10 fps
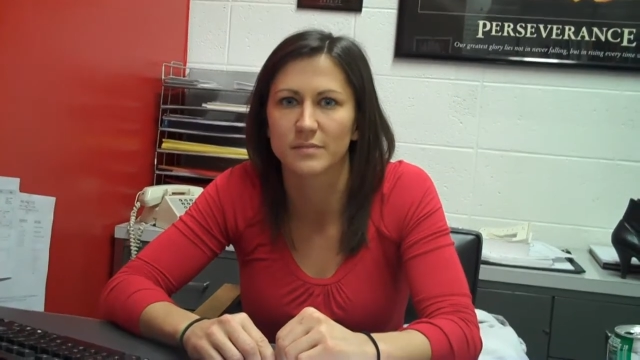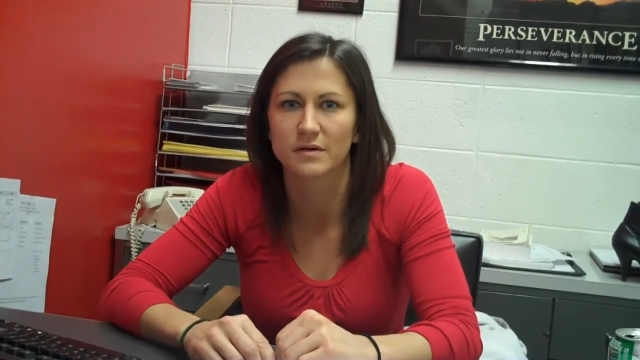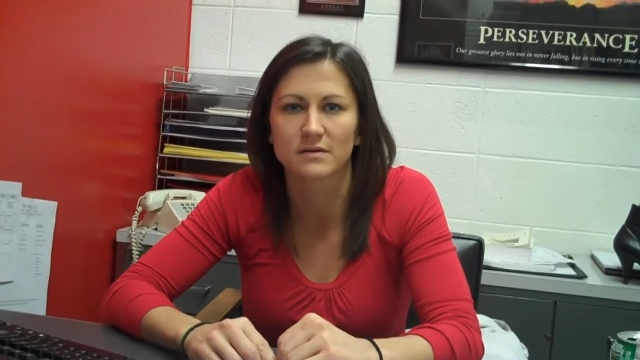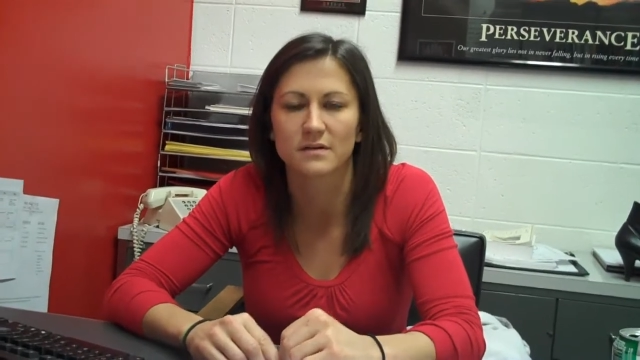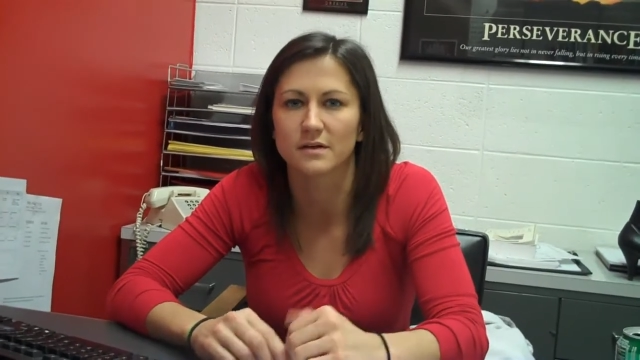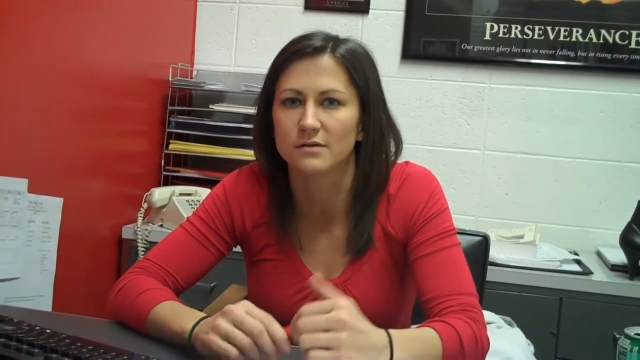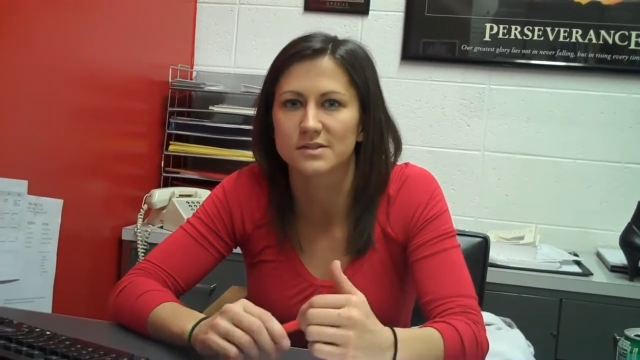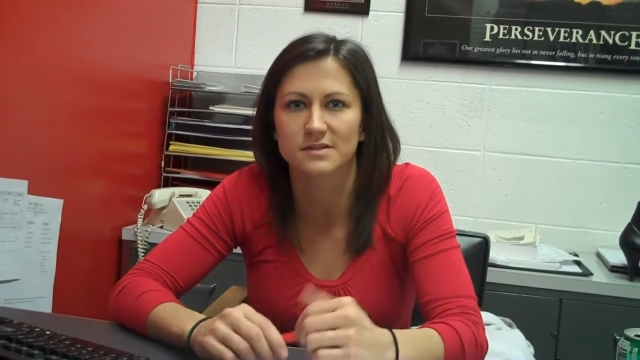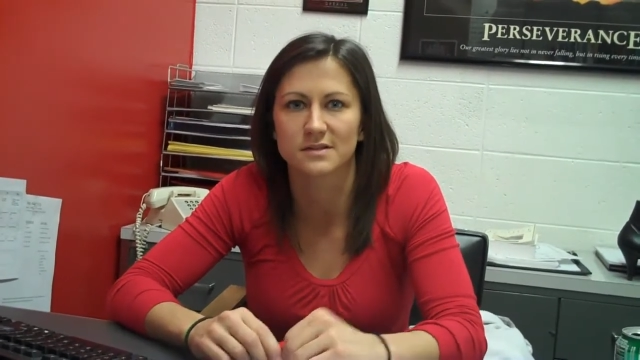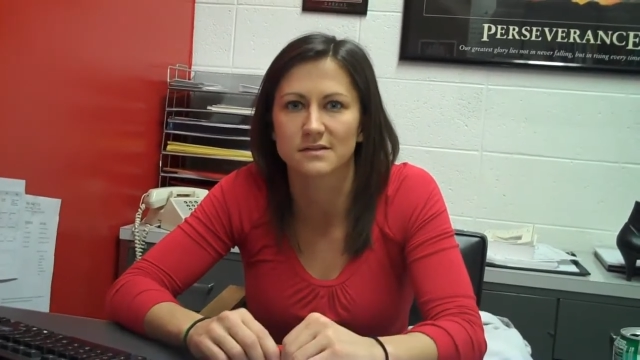But, you know, it's
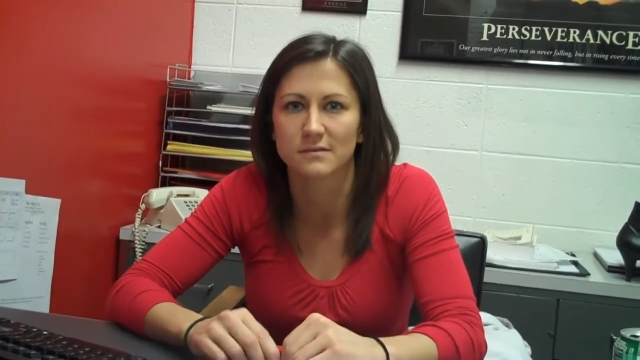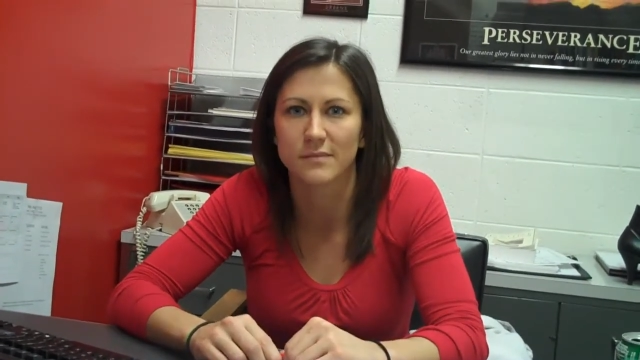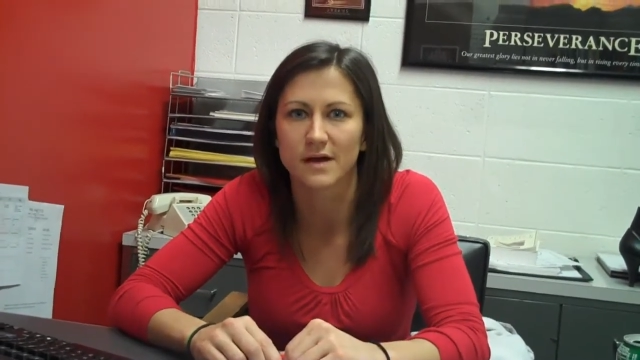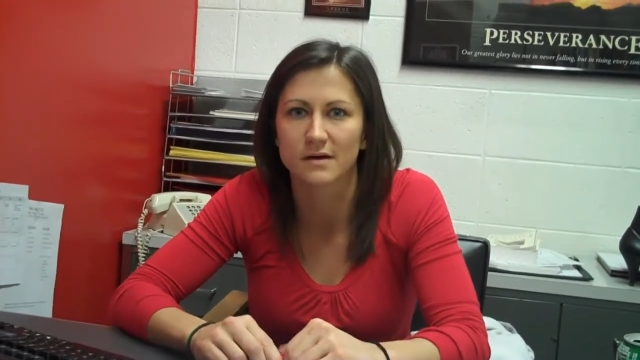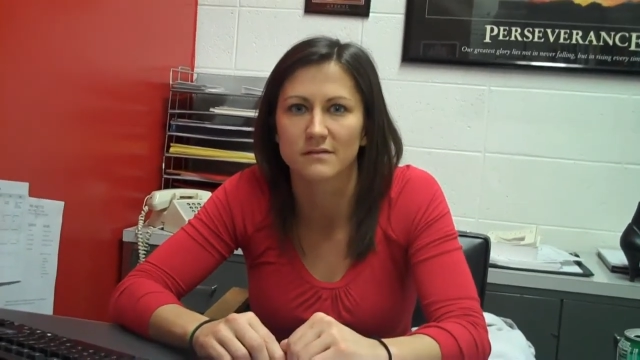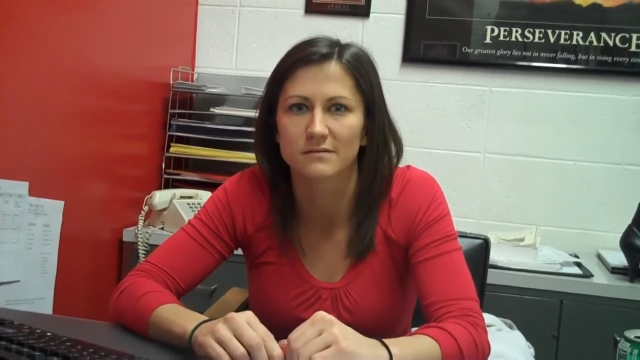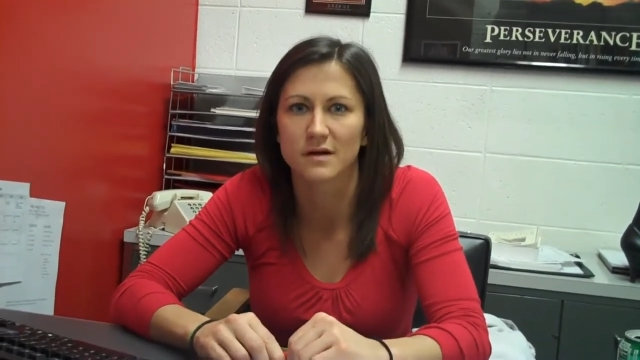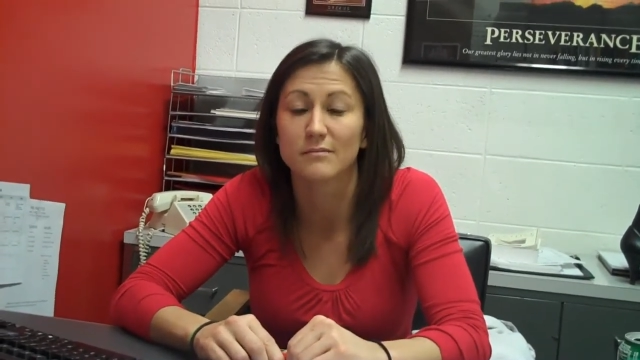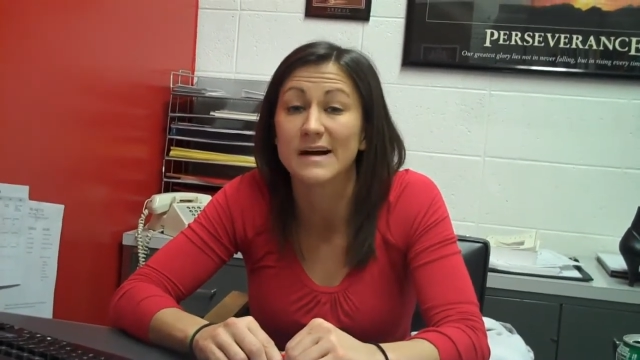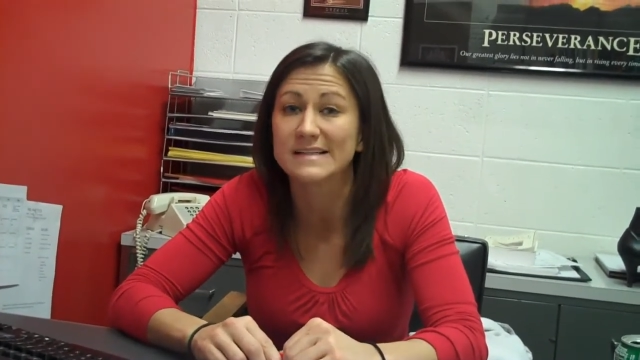just a matter of
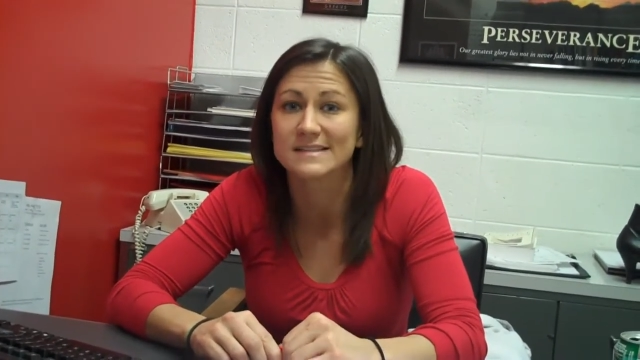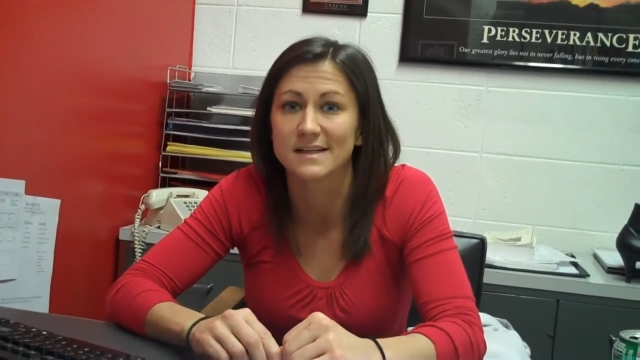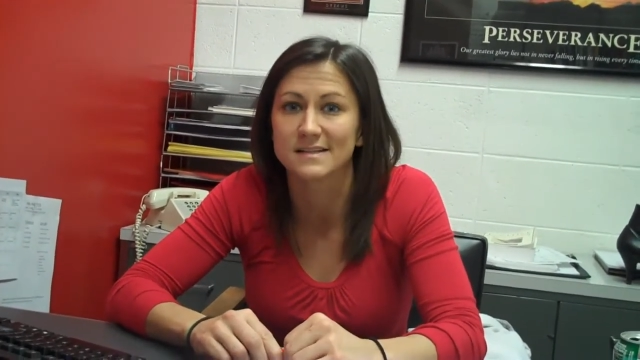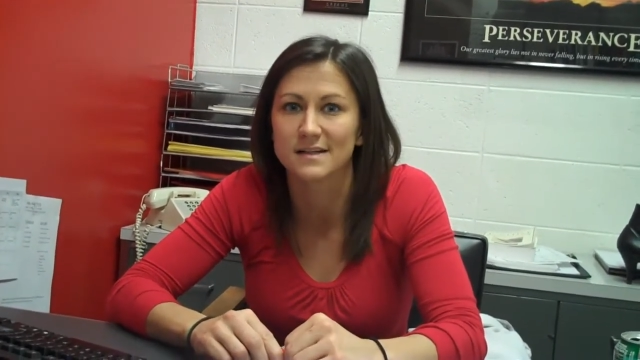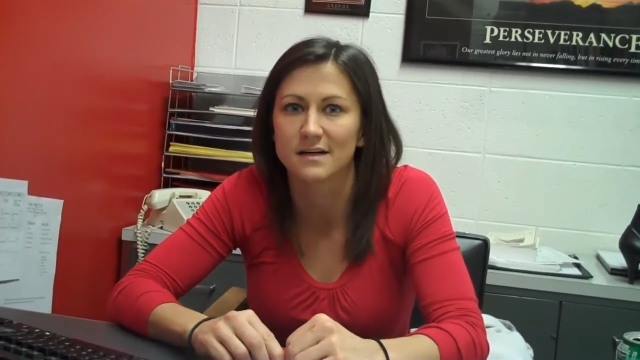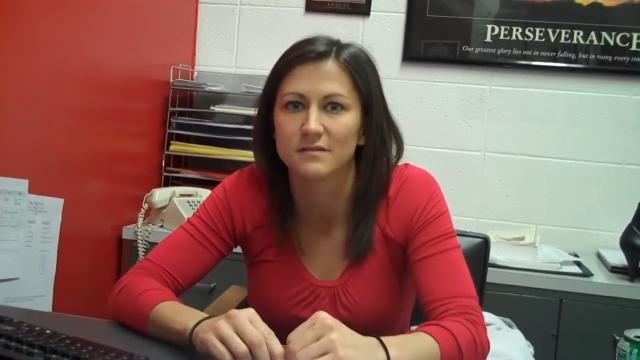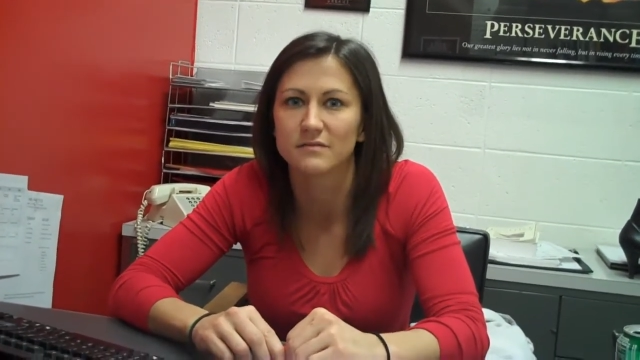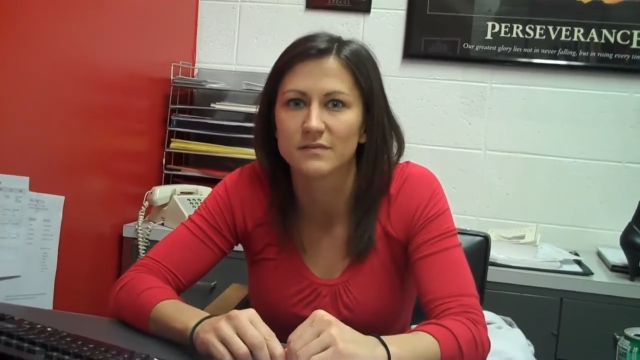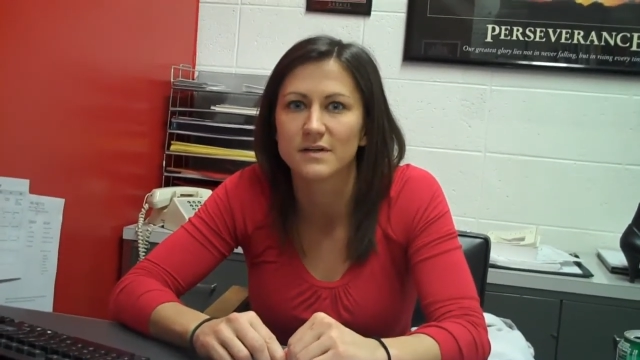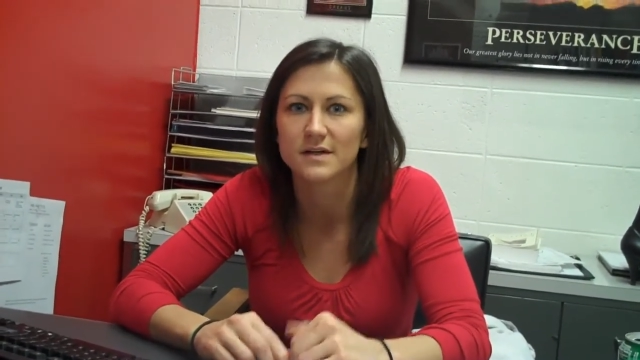a mindset of